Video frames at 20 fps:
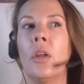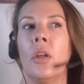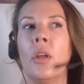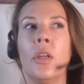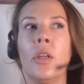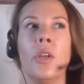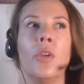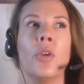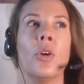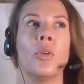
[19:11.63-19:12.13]

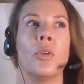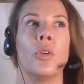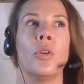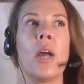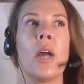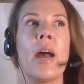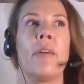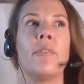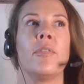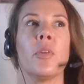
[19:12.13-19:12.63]
You know, you
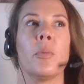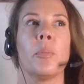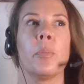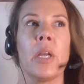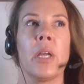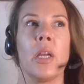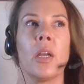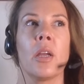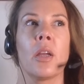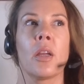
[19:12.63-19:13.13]
have to
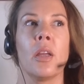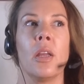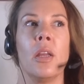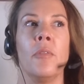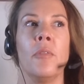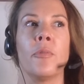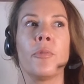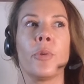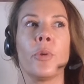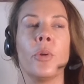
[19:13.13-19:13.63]
pick
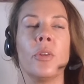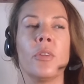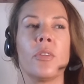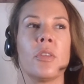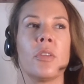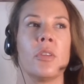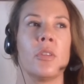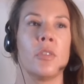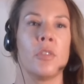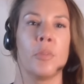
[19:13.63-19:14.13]

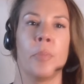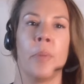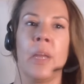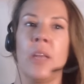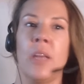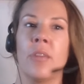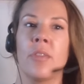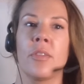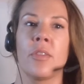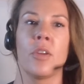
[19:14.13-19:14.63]
influences
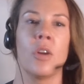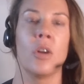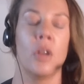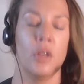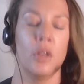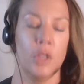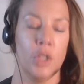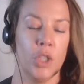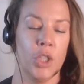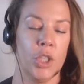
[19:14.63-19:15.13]
based
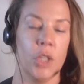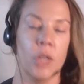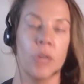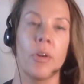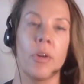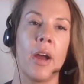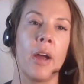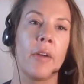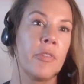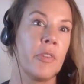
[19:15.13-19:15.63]
on
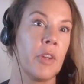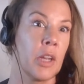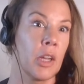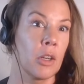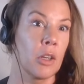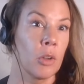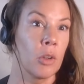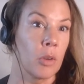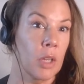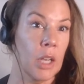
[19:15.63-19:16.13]
geographic
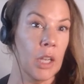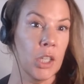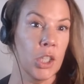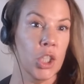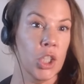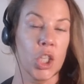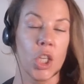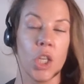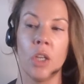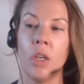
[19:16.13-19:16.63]

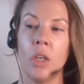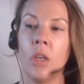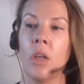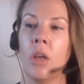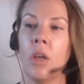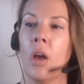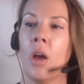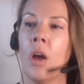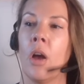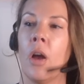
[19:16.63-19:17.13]
location,
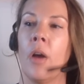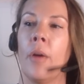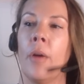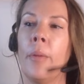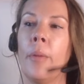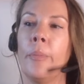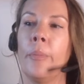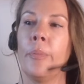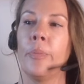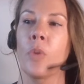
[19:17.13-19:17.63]

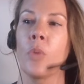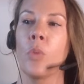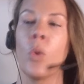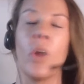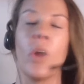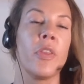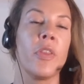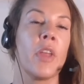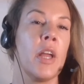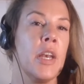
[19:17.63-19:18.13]
um,
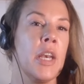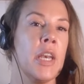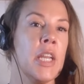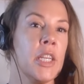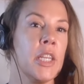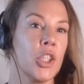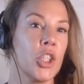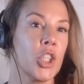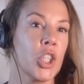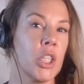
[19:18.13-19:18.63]
what their
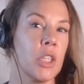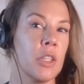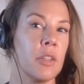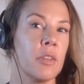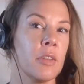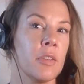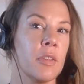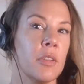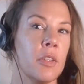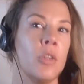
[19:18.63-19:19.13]
niche
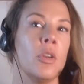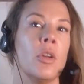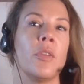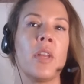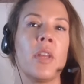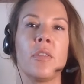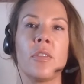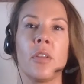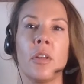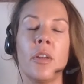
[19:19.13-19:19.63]
is. You know,
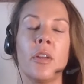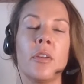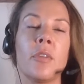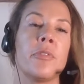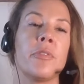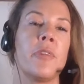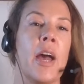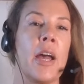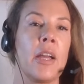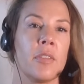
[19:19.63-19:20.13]
there's a lot of
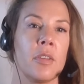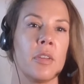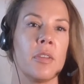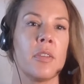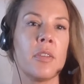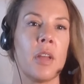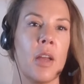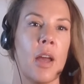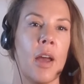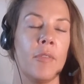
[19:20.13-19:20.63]
factors
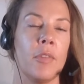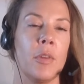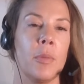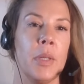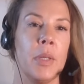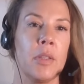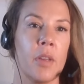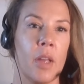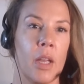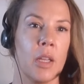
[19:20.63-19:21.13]
that have to
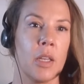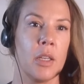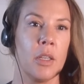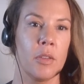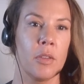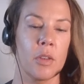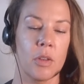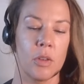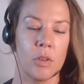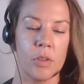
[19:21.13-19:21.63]
be taken
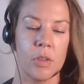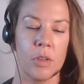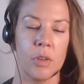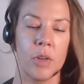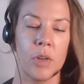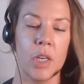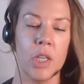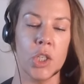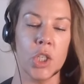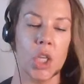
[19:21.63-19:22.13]
into
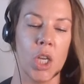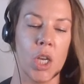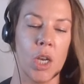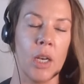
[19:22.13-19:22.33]
consideration.